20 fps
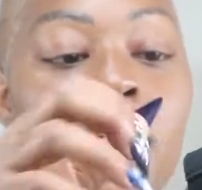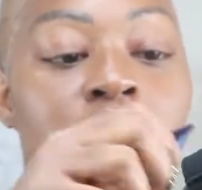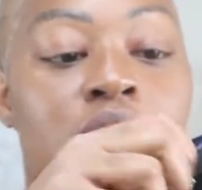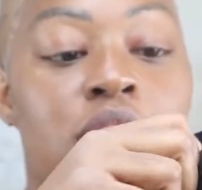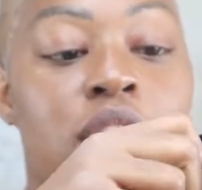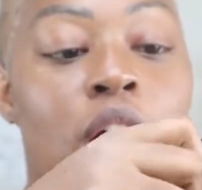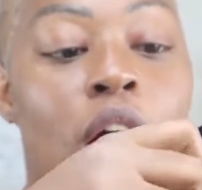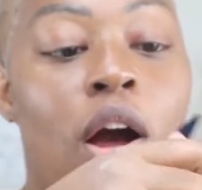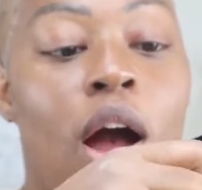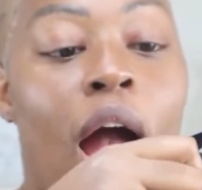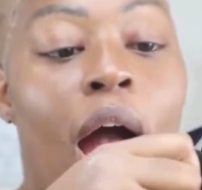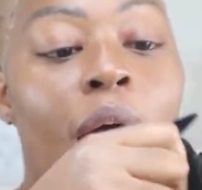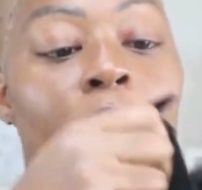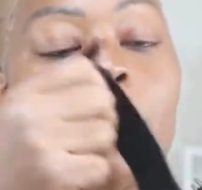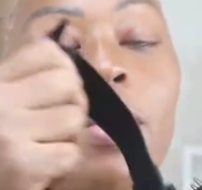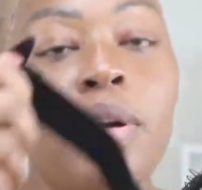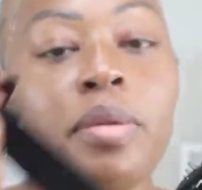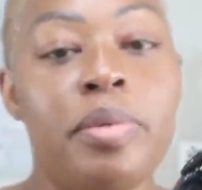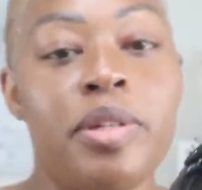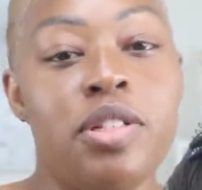So I
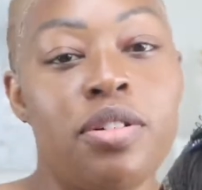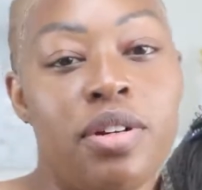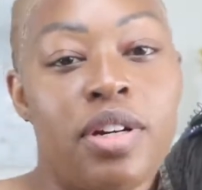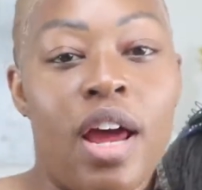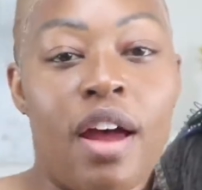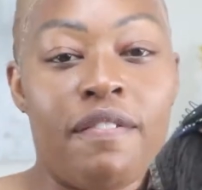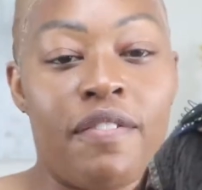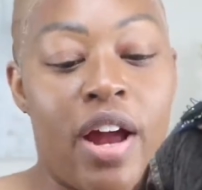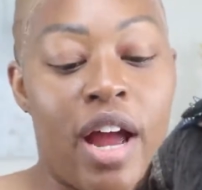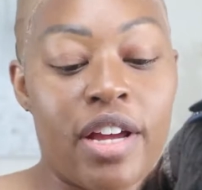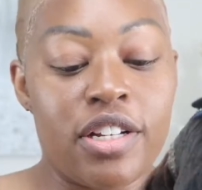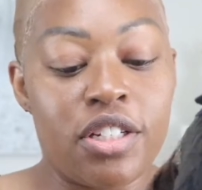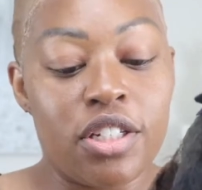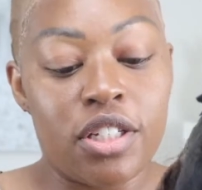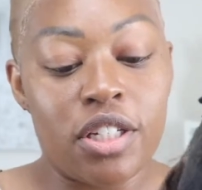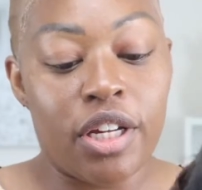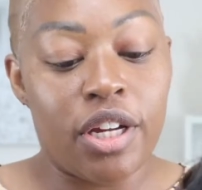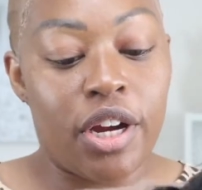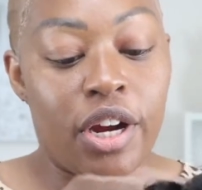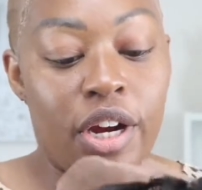will be doing that for extra
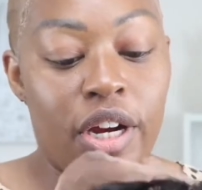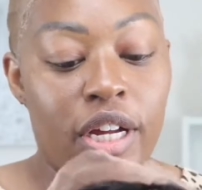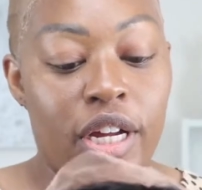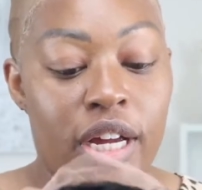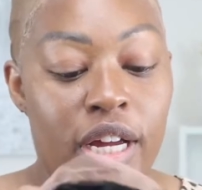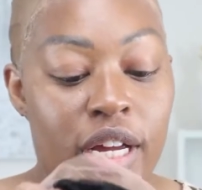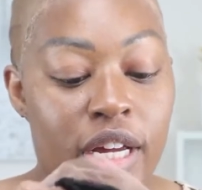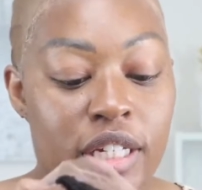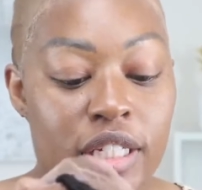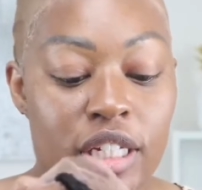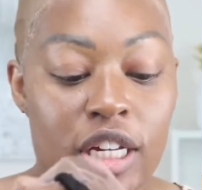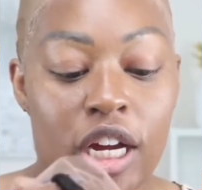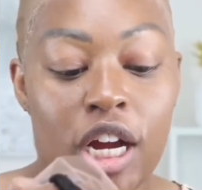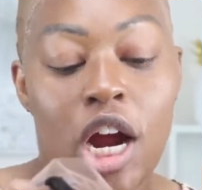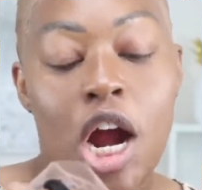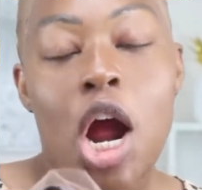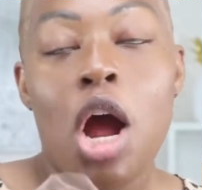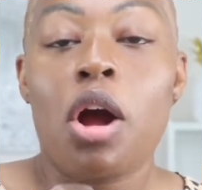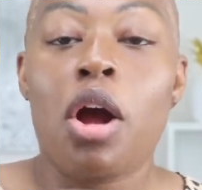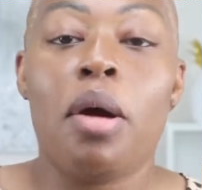security because your
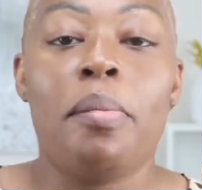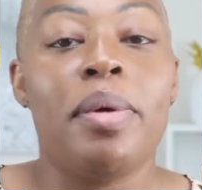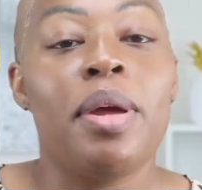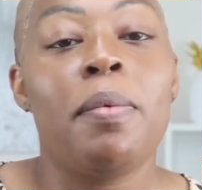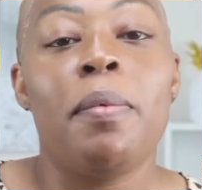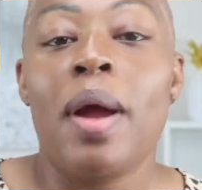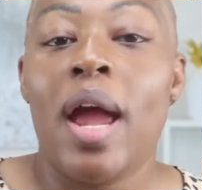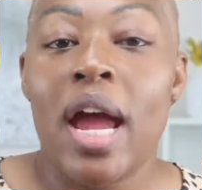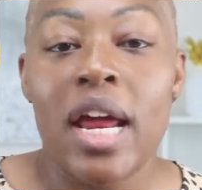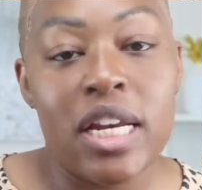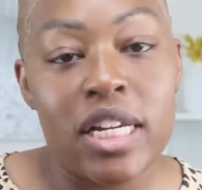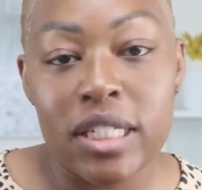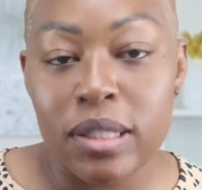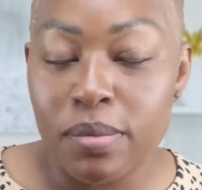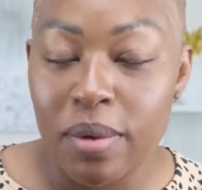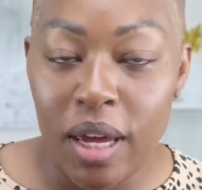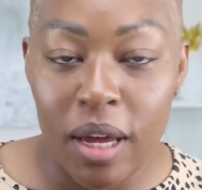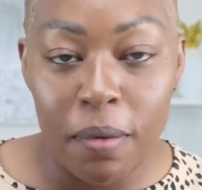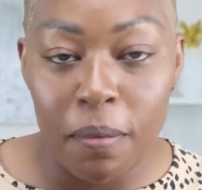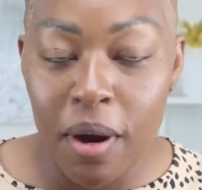girl gonna be wearing
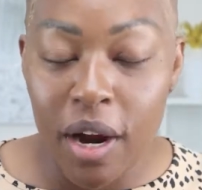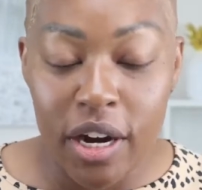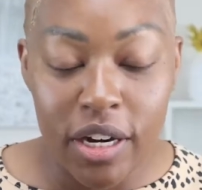this wig,